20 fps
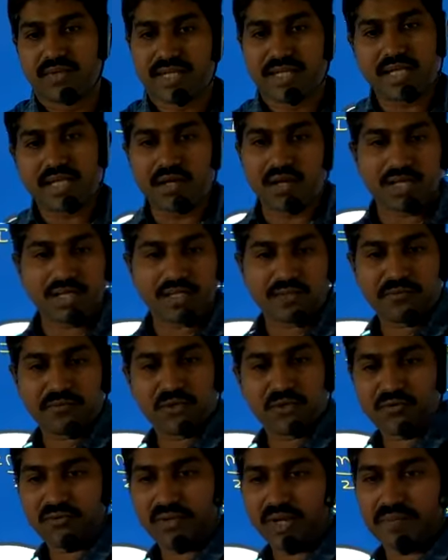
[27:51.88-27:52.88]
For ring, all the
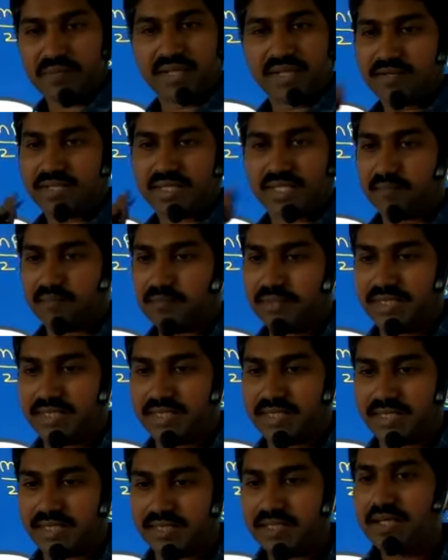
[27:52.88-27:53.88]
four formulae were
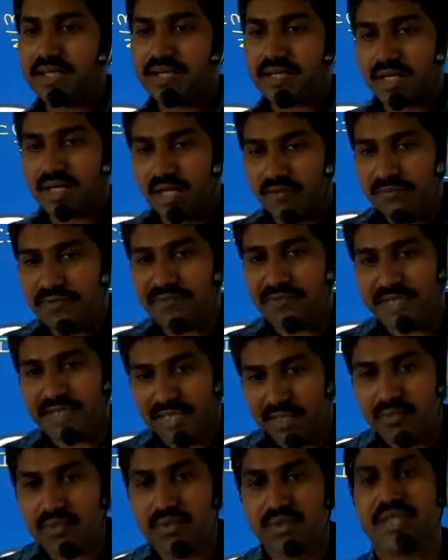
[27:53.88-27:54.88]
completed. Now if
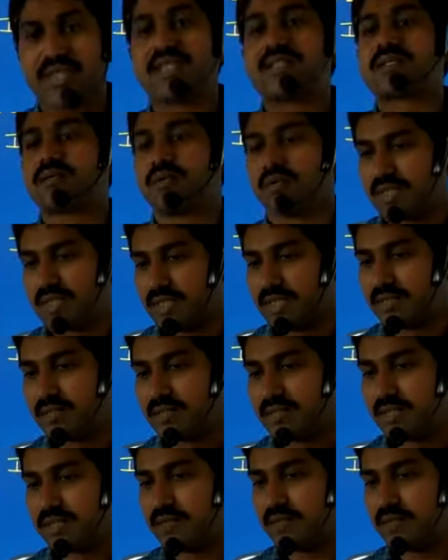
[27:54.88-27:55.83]
I come to disk only,